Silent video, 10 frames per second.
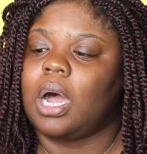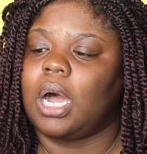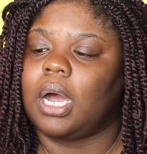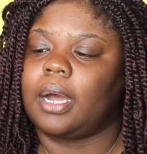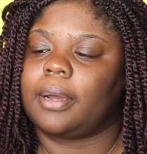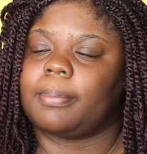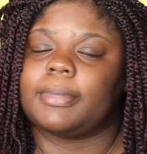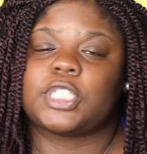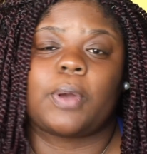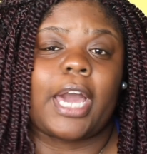
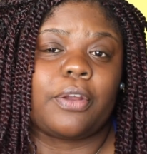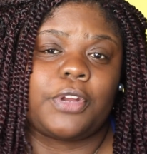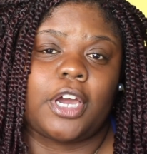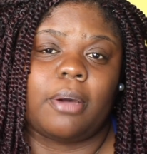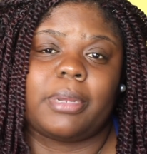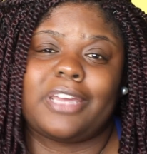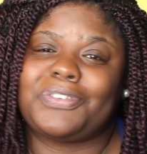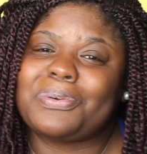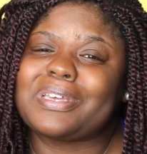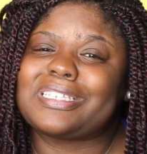So I don't know, but
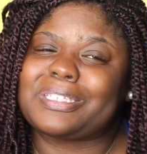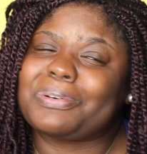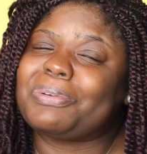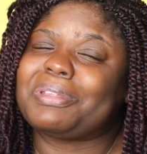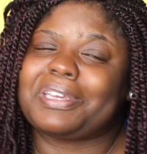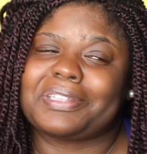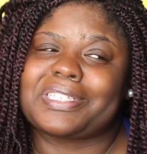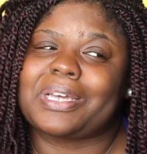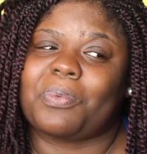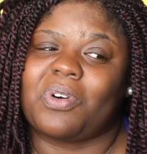if you can still only get
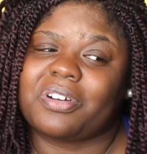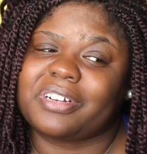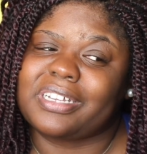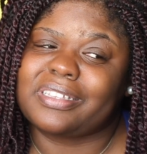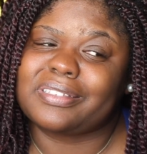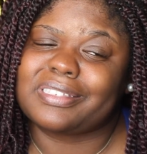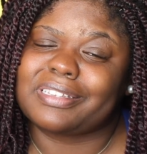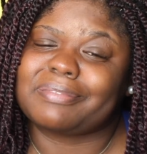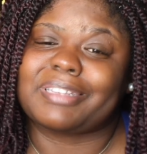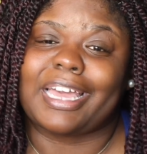this at
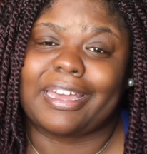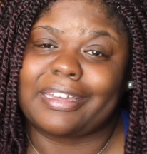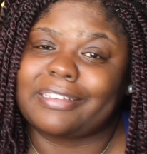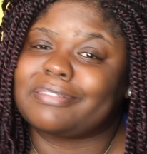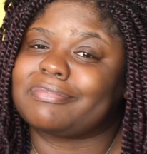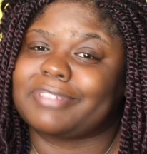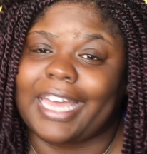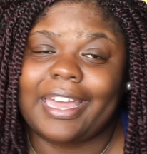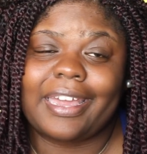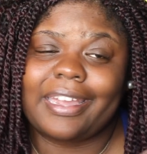Walgreens, that
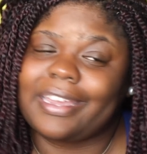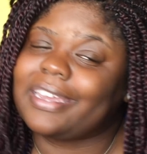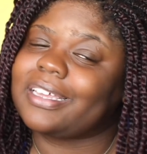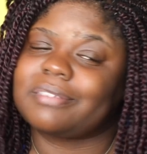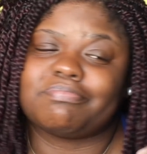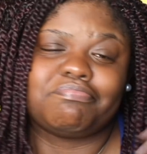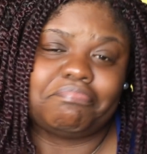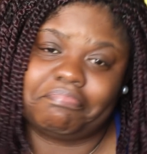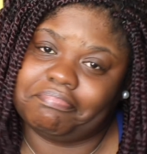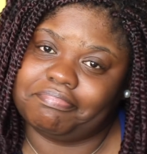is,
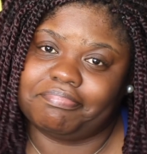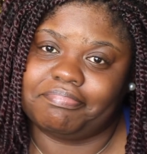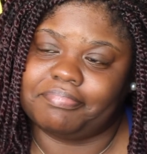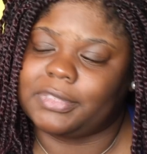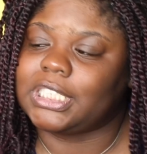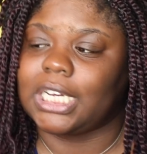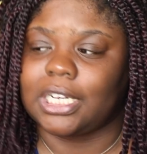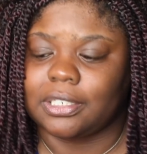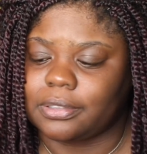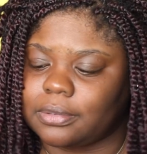
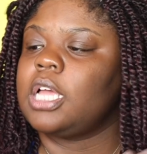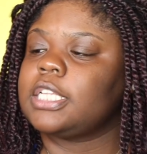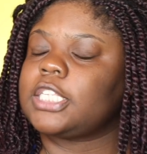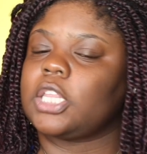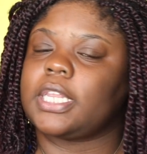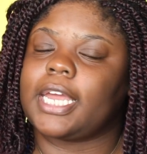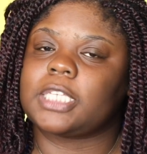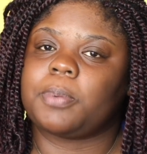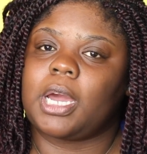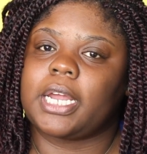no. So the
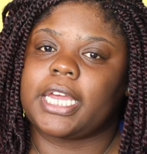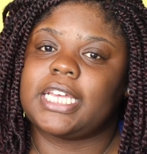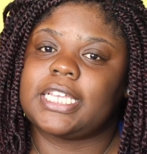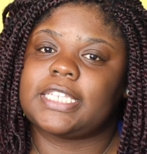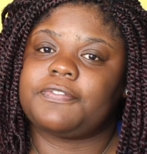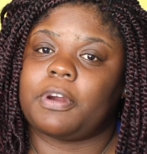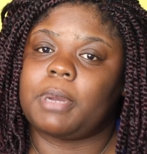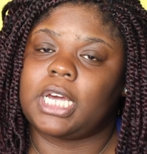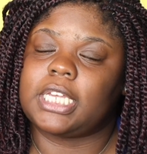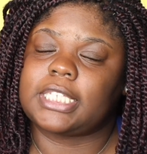next product is from
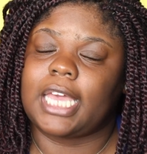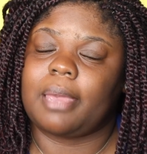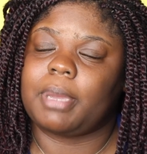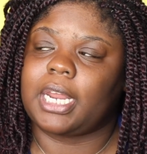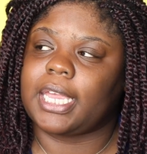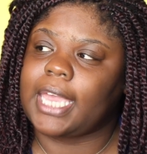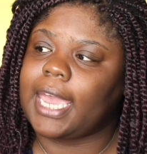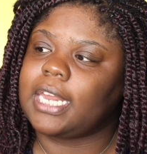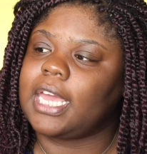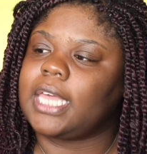Honey's Handmade
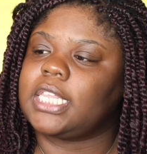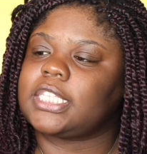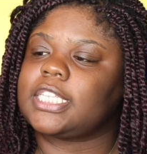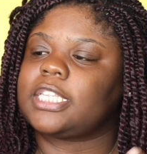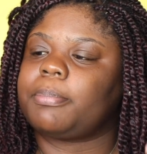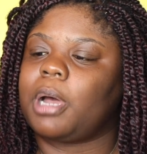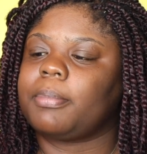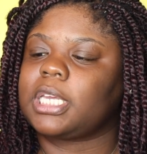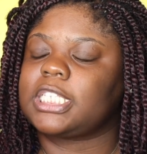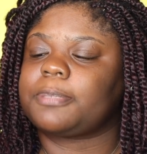again, and this is the
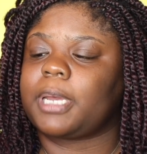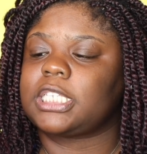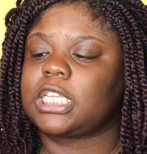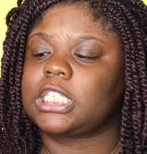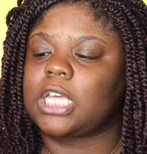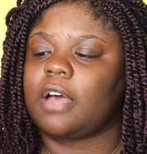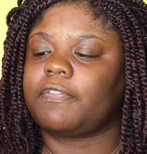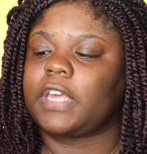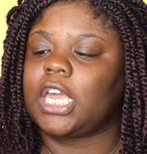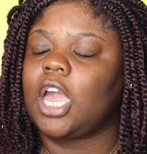Pumpkin Spice and
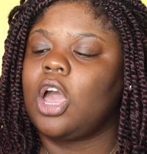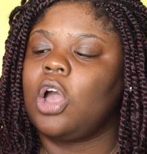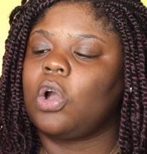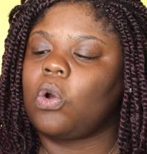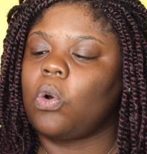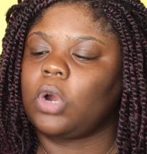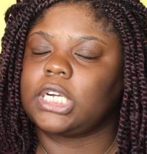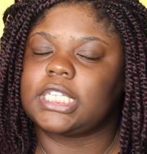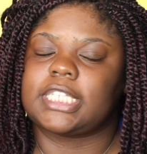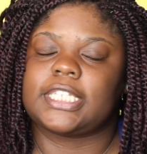Toffee
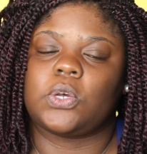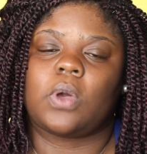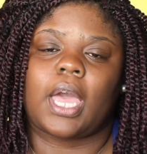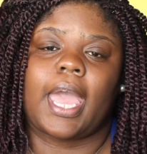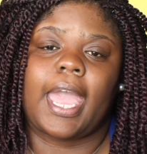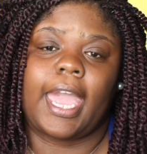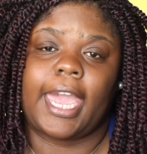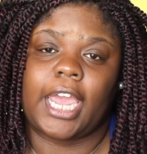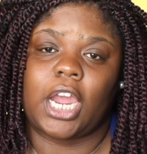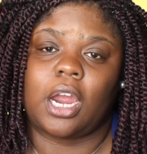Corn Silk
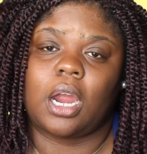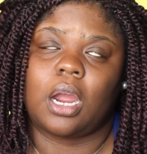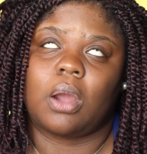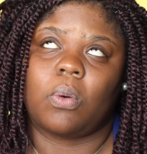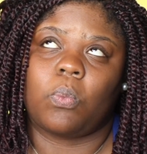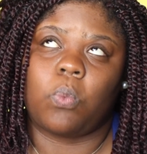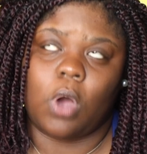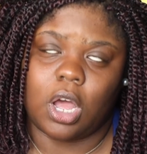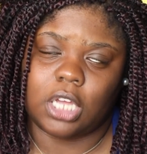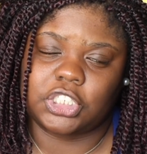Hair
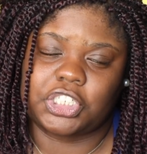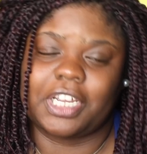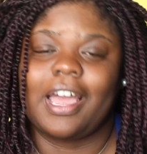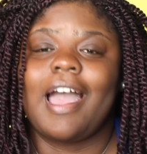Wash.